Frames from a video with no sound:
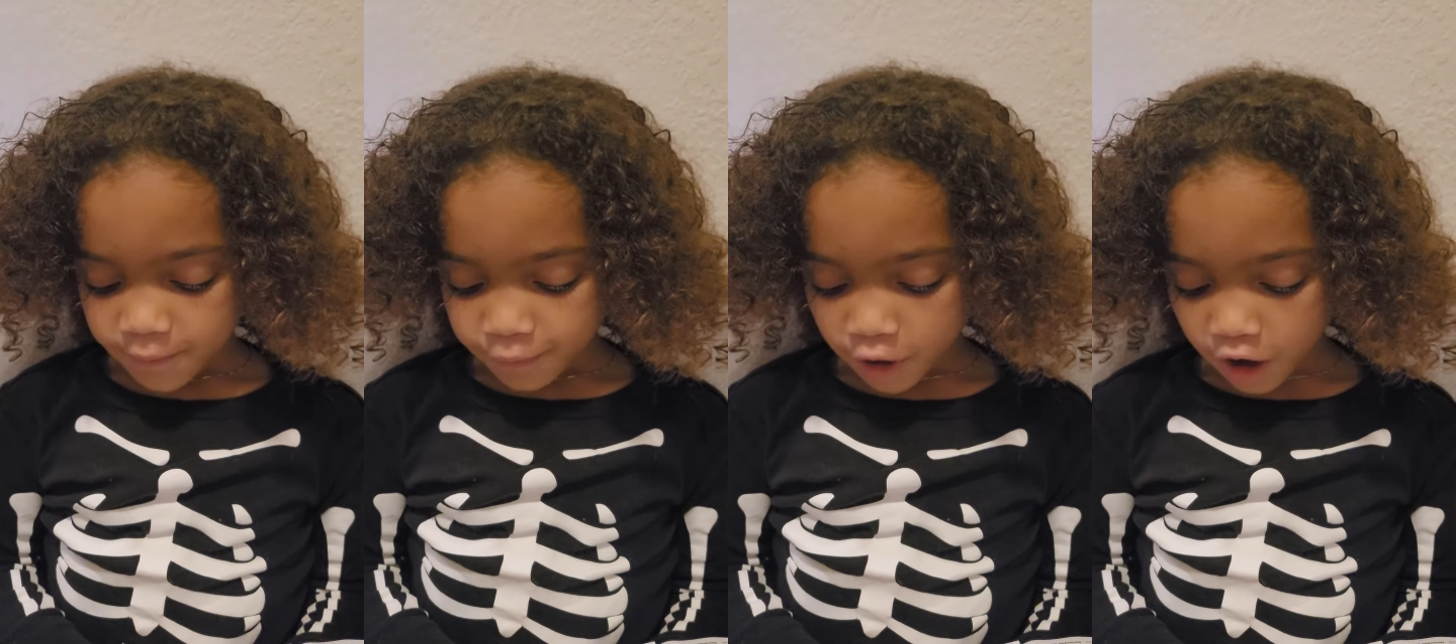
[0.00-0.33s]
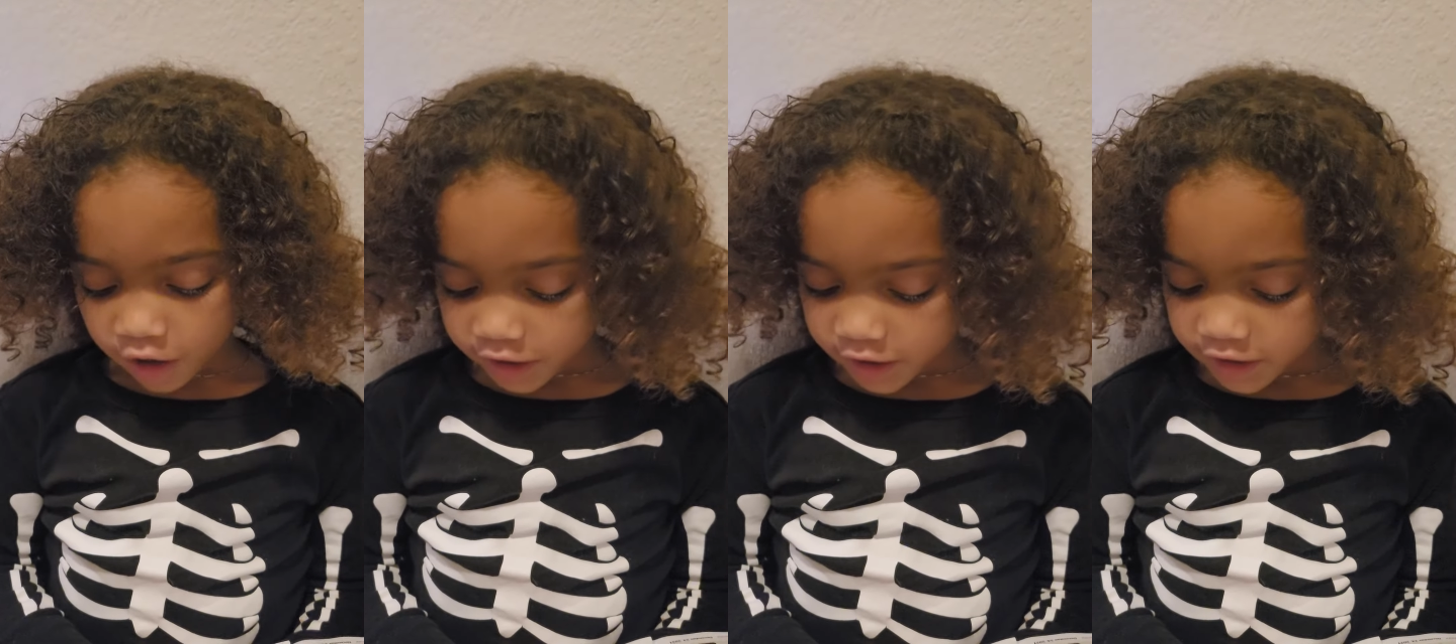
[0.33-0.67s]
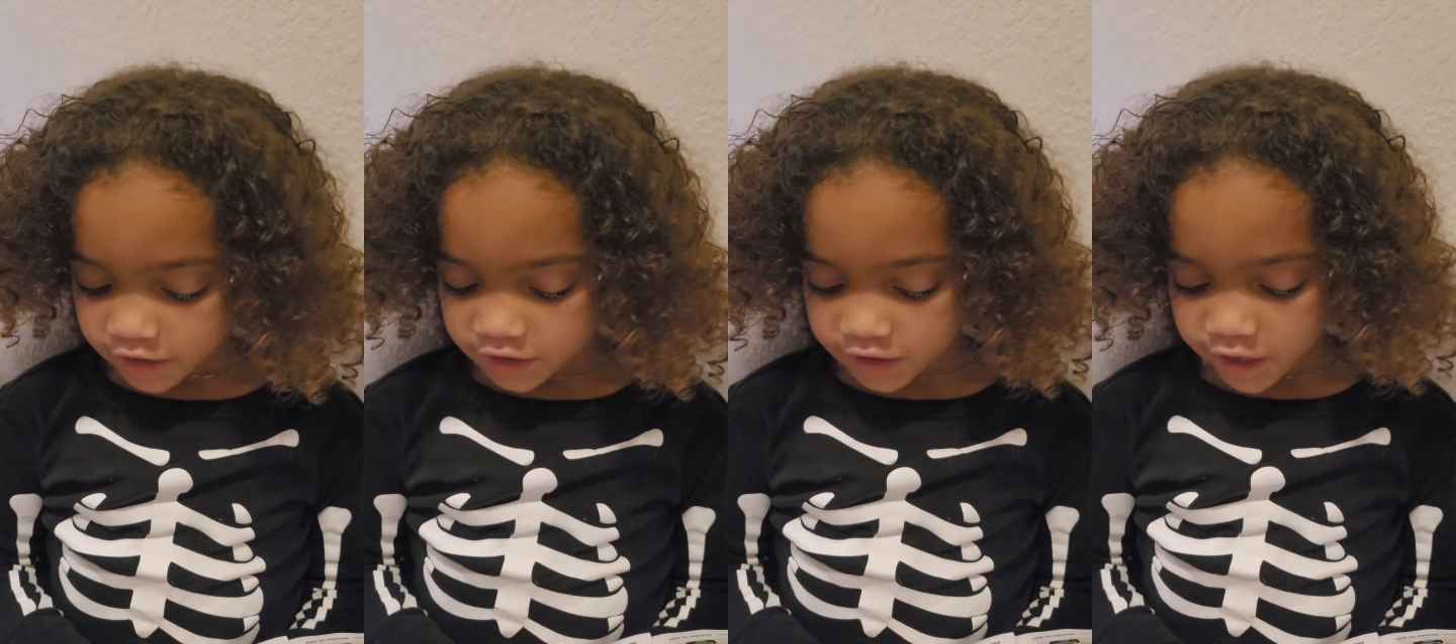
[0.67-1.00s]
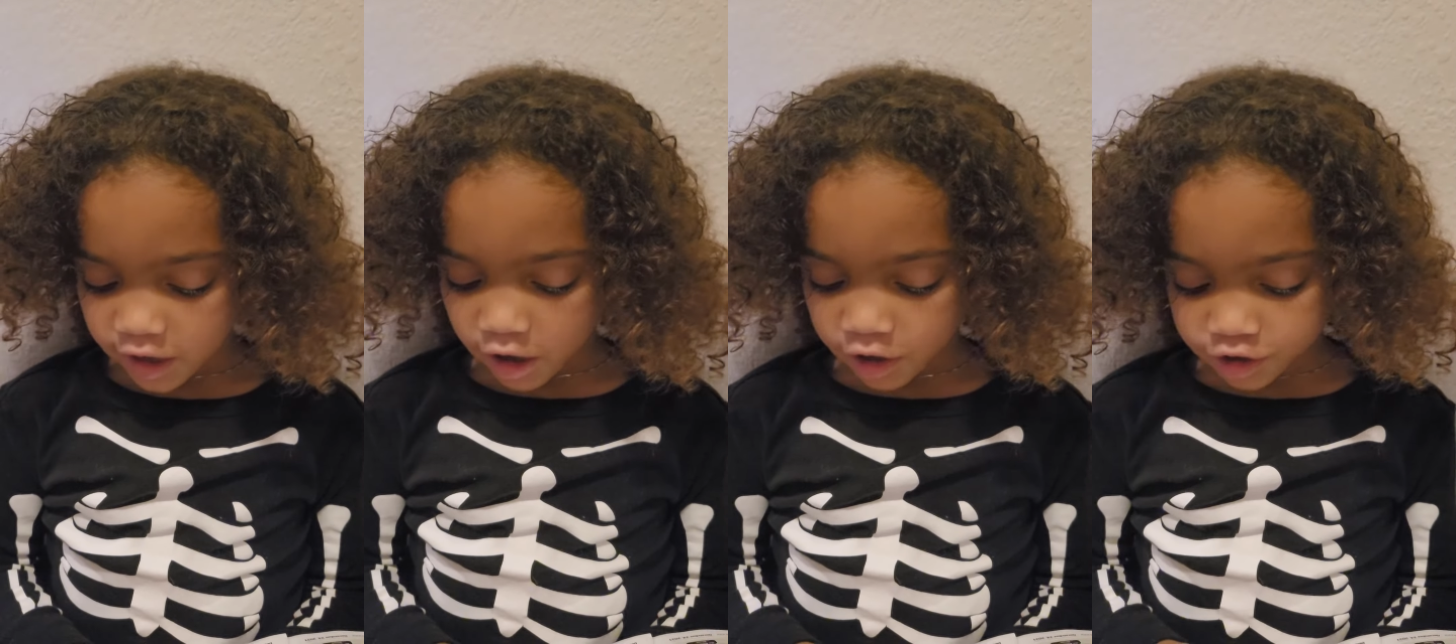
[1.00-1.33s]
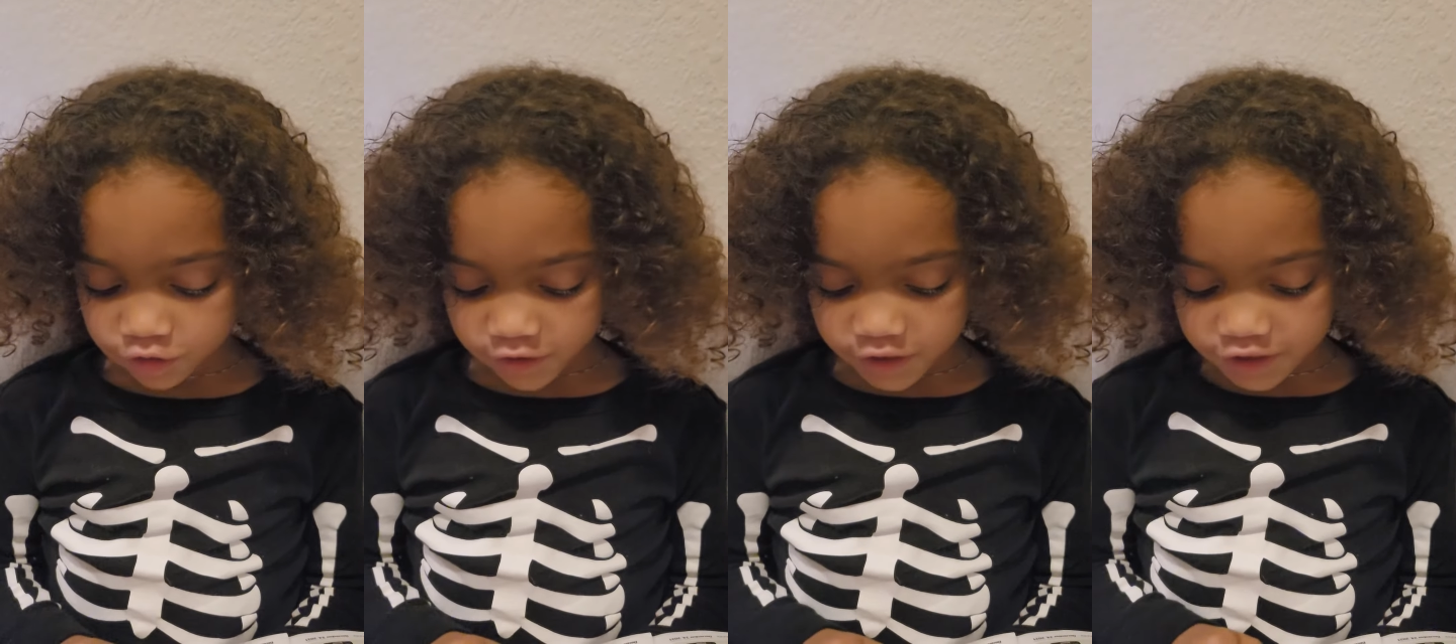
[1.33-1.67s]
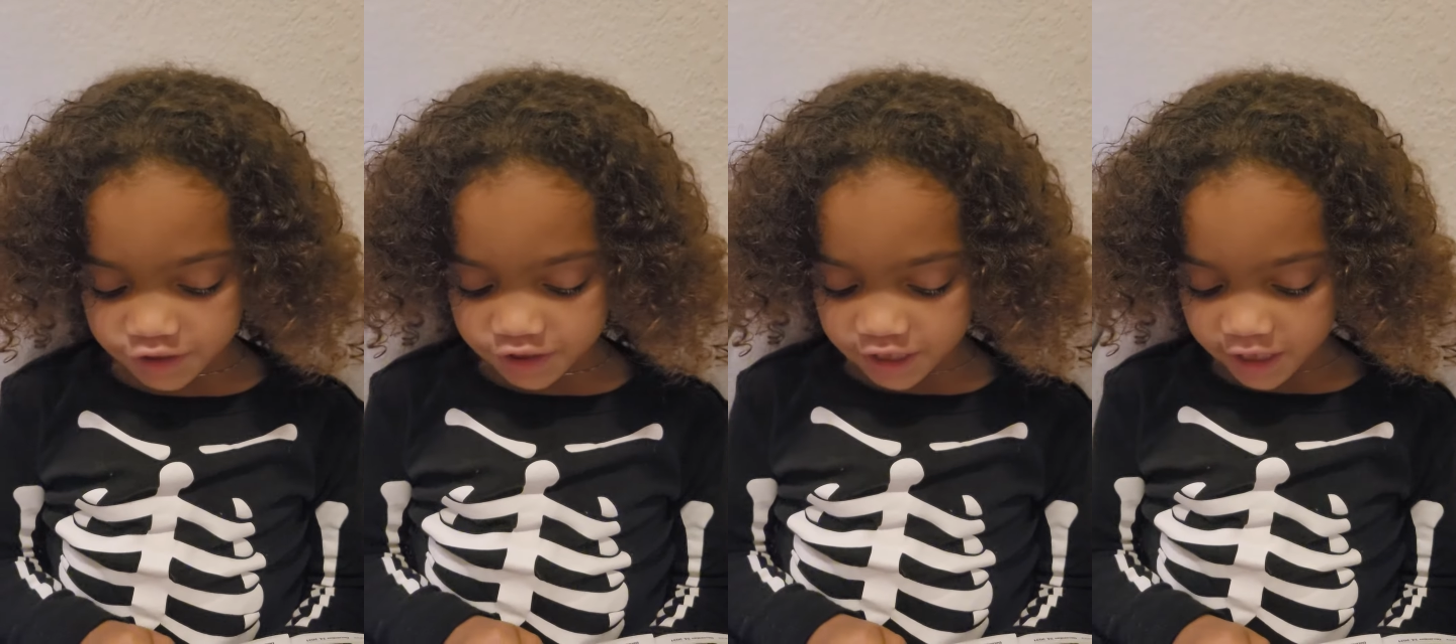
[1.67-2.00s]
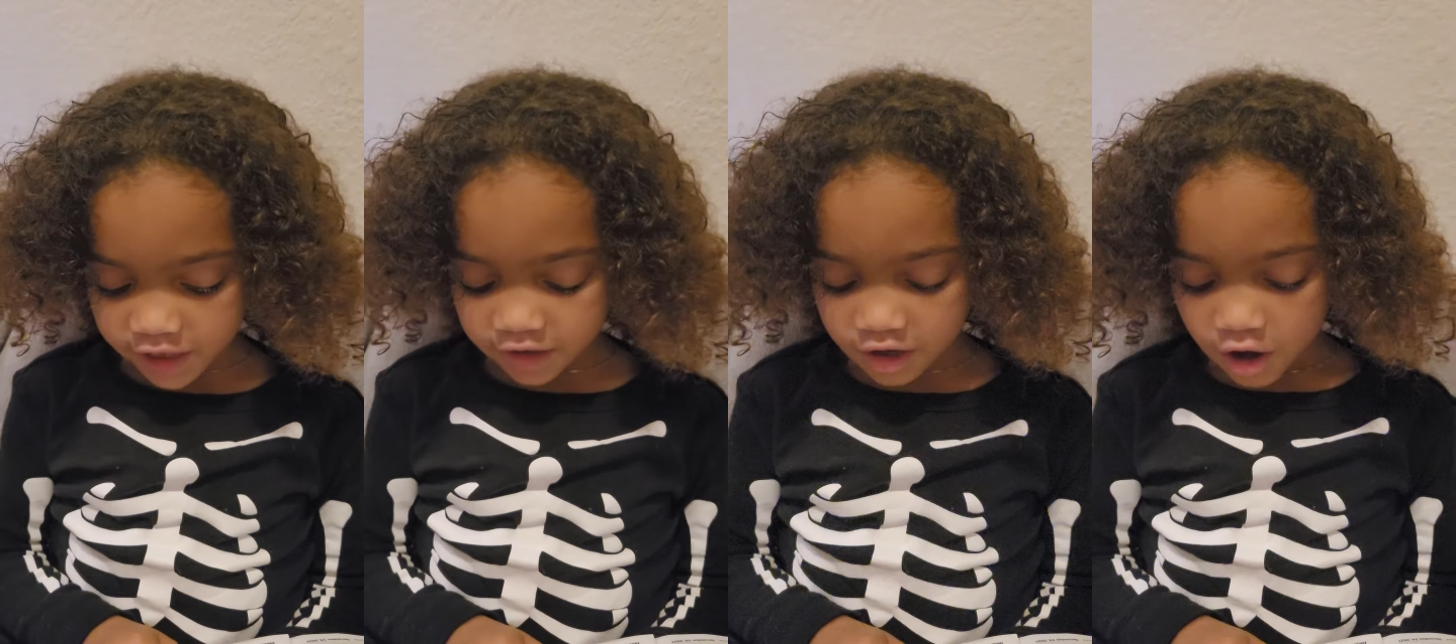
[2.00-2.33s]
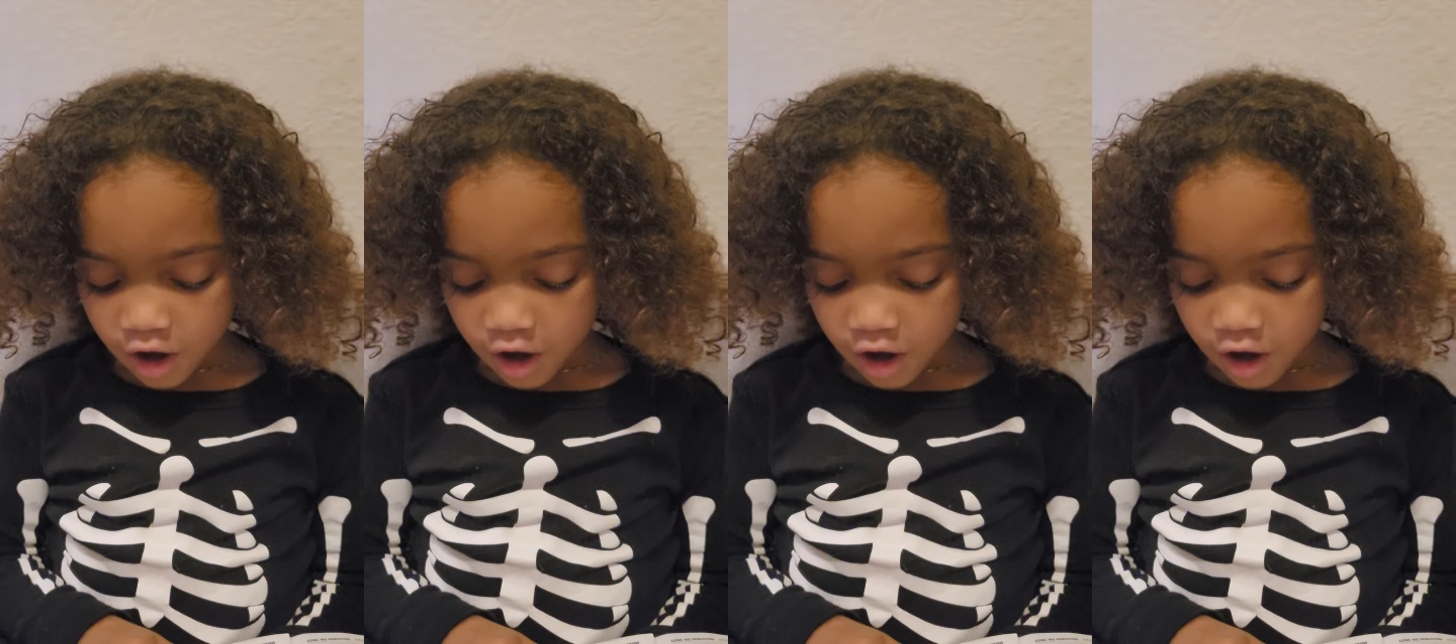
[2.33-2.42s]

pockets under its skin